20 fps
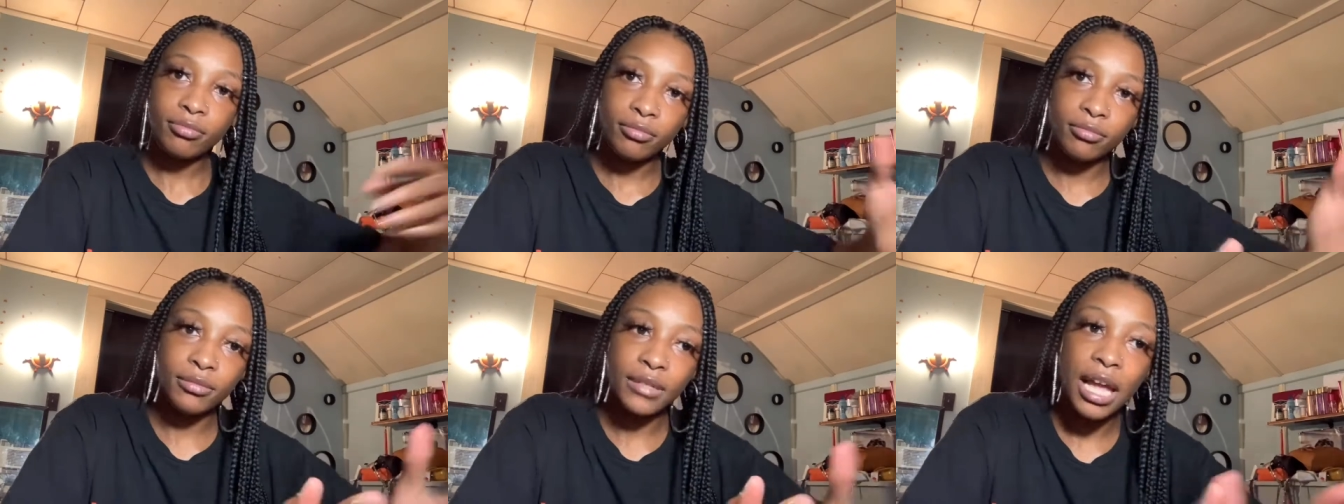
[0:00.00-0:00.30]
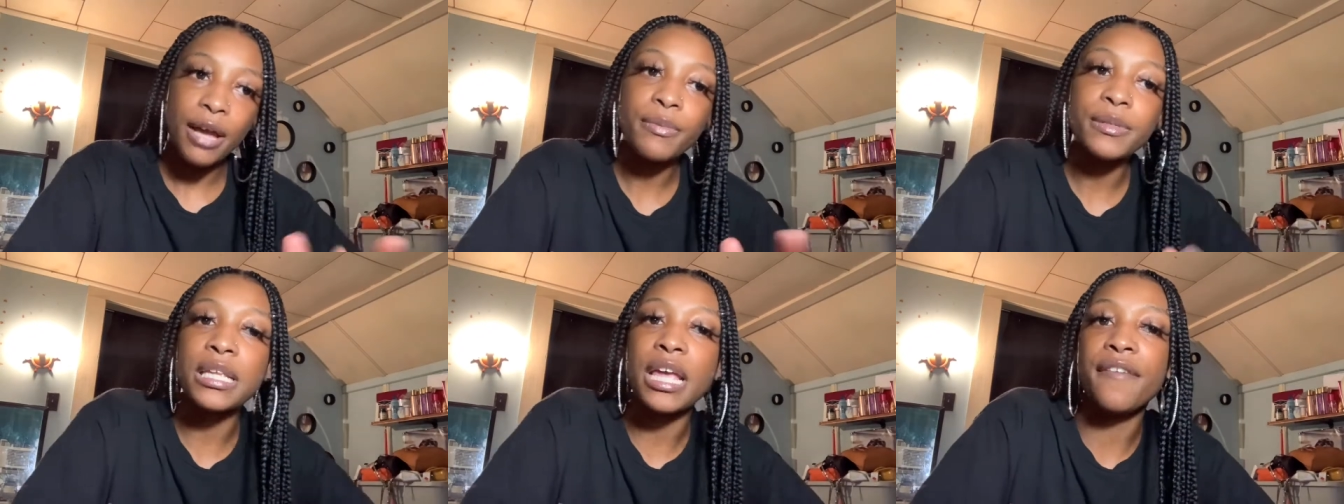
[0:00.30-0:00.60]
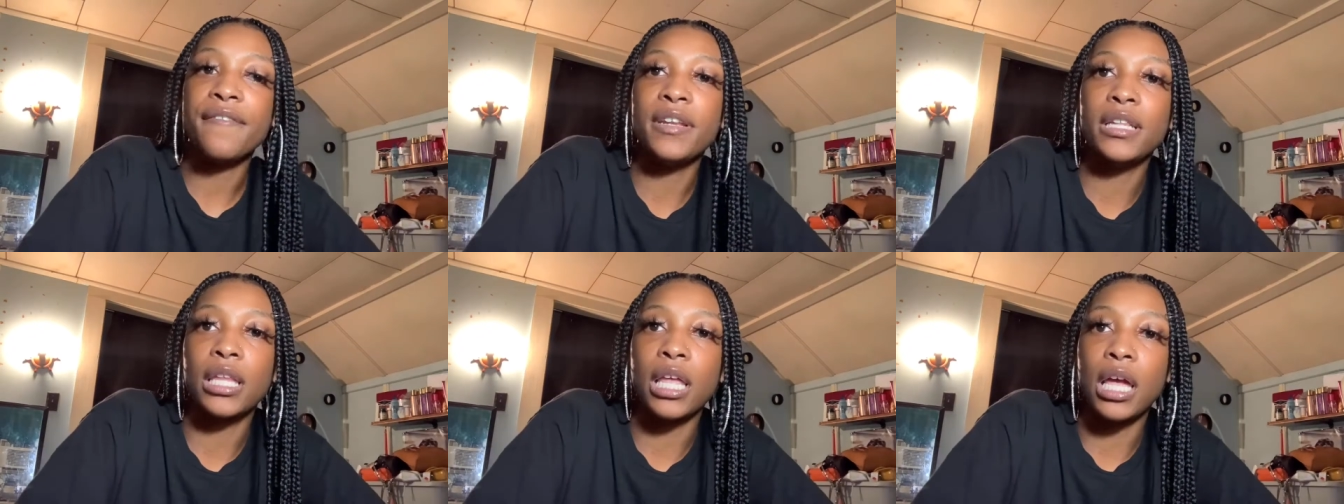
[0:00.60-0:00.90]
that was
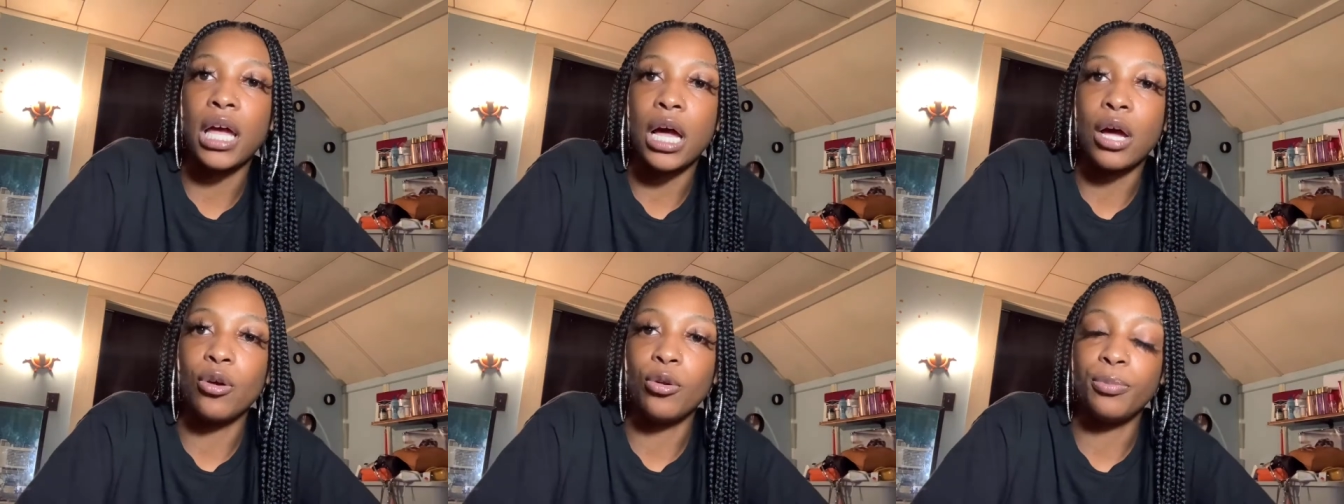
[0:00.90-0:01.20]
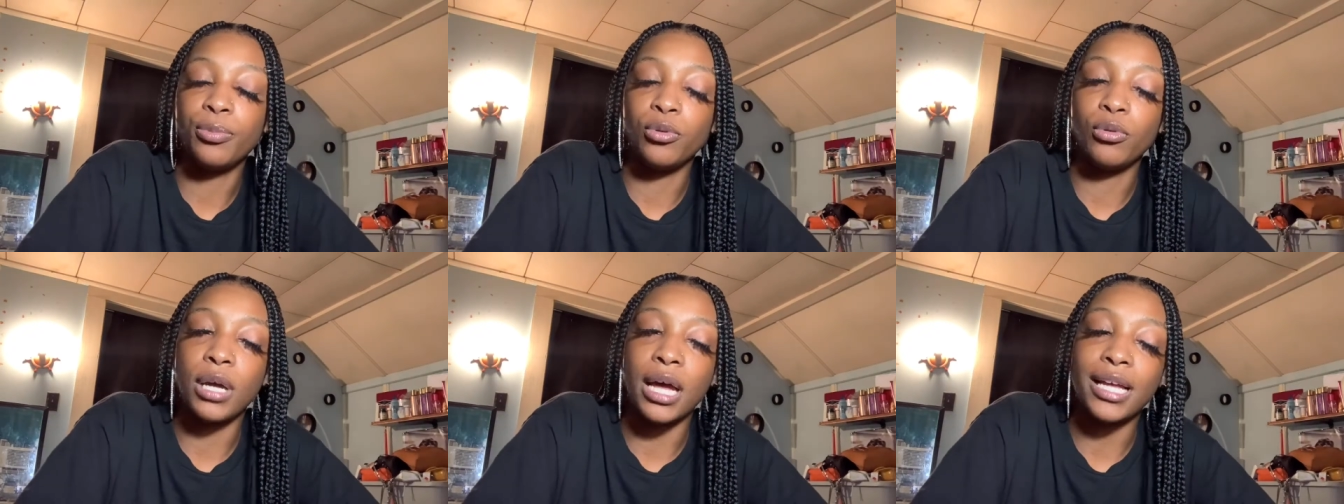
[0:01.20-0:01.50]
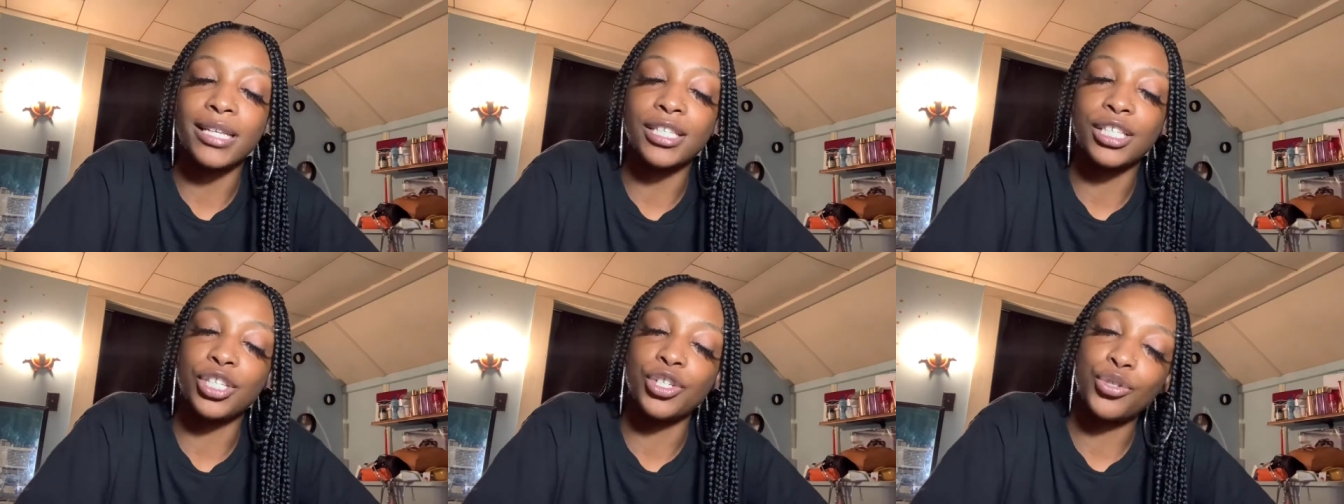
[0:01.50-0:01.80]
everything. I hope you
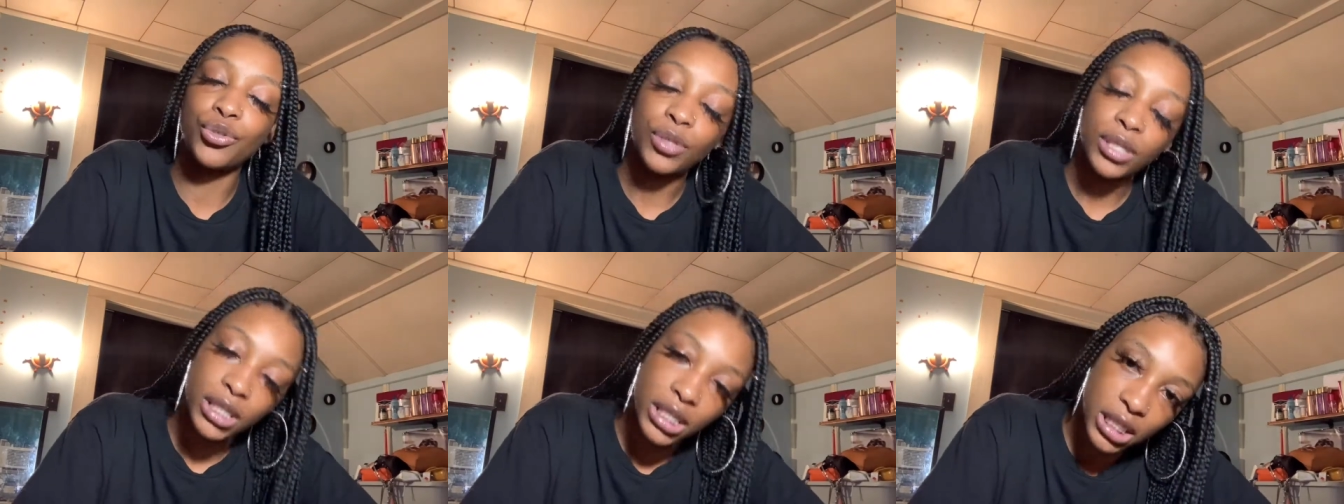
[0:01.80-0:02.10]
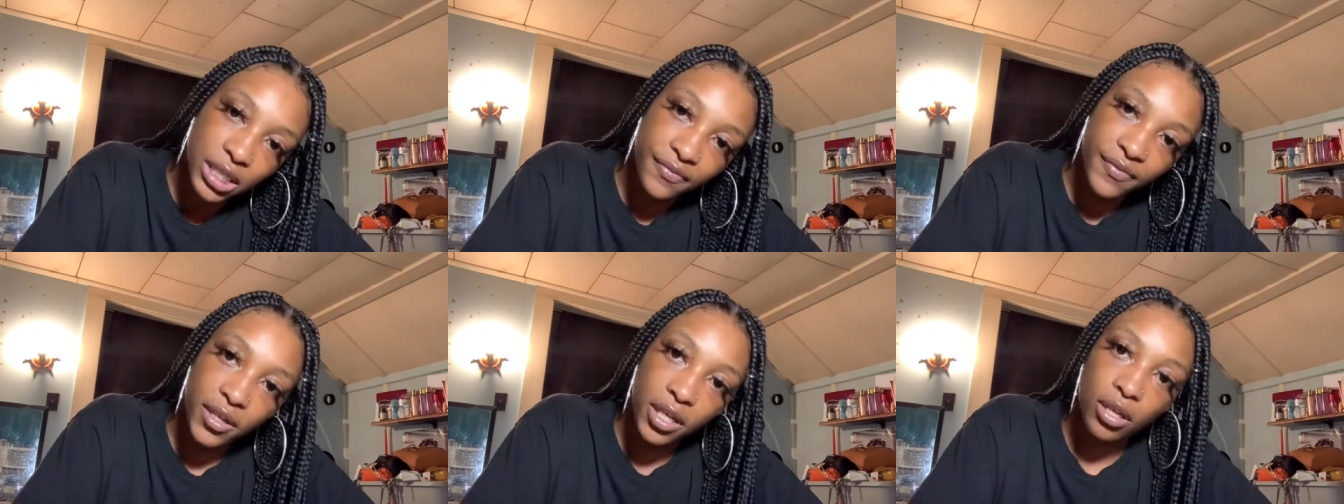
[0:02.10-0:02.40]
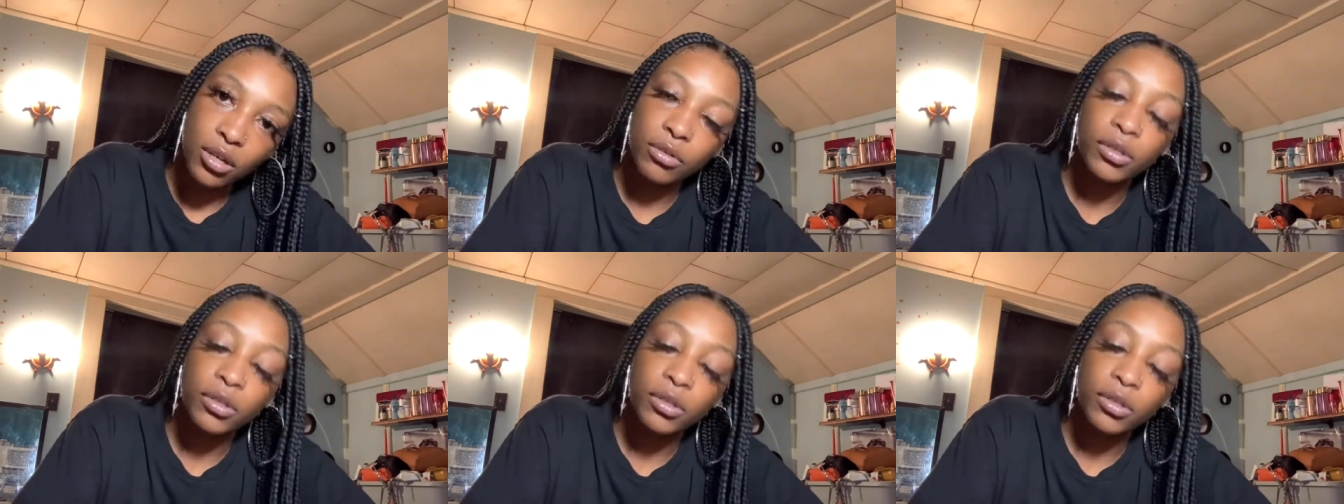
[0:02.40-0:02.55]
guys enjoyed this video.